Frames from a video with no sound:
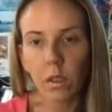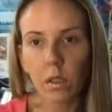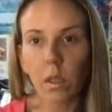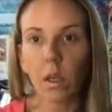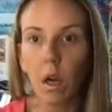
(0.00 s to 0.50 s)

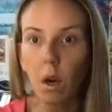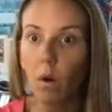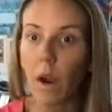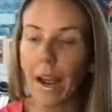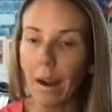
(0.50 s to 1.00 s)
to
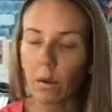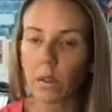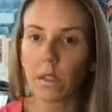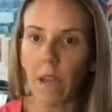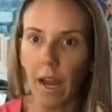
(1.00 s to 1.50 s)
go
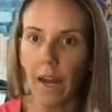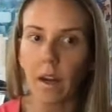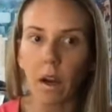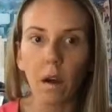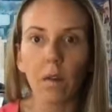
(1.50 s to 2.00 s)
outside
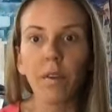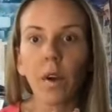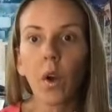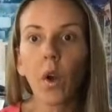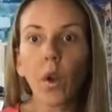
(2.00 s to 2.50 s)
of
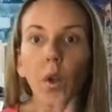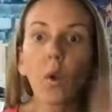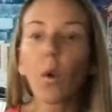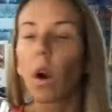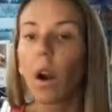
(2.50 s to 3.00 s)

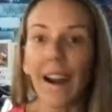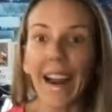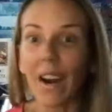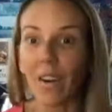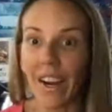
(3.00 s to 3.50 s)
your
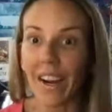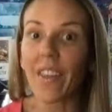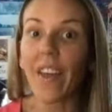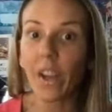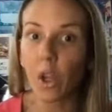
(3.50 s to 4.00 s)
area
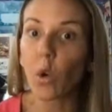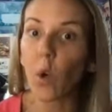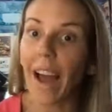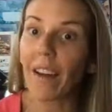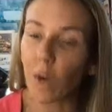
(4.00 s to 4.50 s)
that you
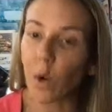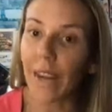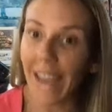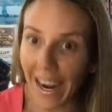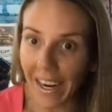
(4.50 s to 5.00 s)
have
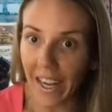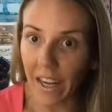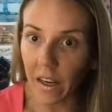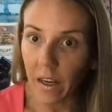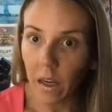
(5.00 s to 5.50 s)

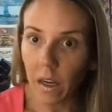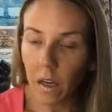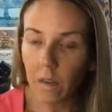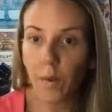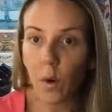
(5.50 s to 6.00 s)
created
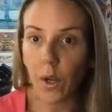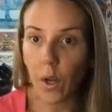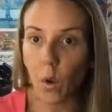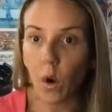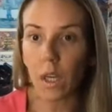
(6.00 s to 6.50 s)
for
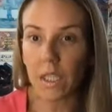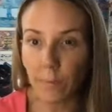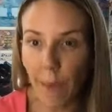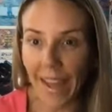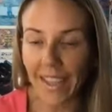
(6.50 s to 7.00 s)
your
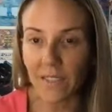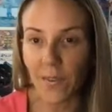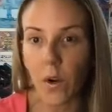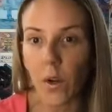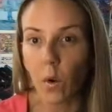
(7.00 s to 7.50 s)
space,
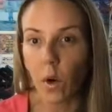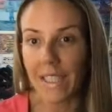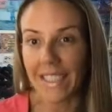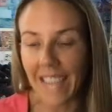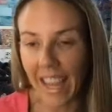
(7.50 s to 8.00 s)
for your
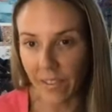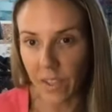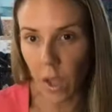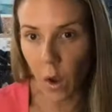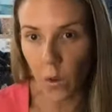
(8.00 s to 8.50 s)
safe
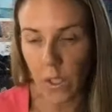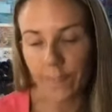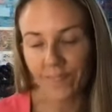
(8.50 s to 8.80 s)
zone,